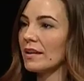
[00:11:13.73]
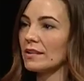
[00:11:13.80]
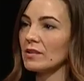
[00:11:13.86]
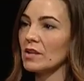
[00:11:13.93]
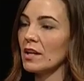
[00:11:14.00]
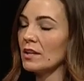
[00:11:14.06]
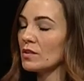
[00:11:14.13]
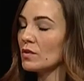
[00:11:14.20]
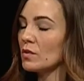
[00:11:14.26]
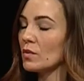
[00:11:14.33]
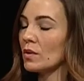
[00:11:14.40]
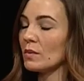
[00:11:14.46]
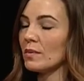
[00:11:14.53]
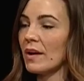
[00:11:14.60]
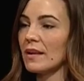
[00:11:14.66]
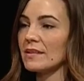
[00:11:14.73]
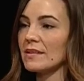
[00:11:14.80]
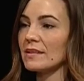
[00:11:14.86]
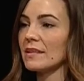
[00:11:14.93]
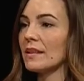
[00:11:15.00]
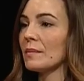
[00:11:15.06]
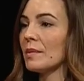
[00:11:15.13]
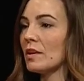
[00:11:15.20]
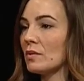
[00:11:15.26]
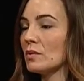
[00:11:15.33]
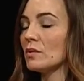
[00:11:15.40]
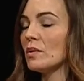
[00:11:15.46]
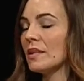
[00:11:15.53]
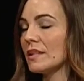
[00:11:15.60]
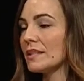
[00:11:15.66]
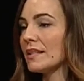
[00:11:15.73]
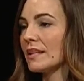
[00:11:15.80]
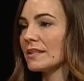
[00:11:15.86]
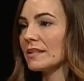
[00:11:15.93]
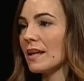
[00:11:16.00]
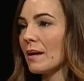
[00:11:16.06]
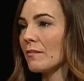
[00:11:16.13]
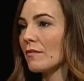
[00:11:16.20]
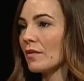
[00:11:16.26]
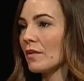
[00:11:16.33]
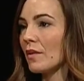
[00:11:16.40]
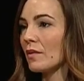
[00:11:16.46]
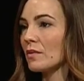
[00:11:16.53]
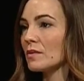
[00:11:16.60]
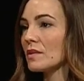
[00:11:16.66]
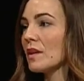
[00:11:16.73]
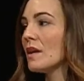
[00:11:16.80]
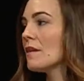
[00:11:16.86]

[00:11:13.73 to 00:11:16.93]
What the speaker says: and do word processing, but you do need a desktop for those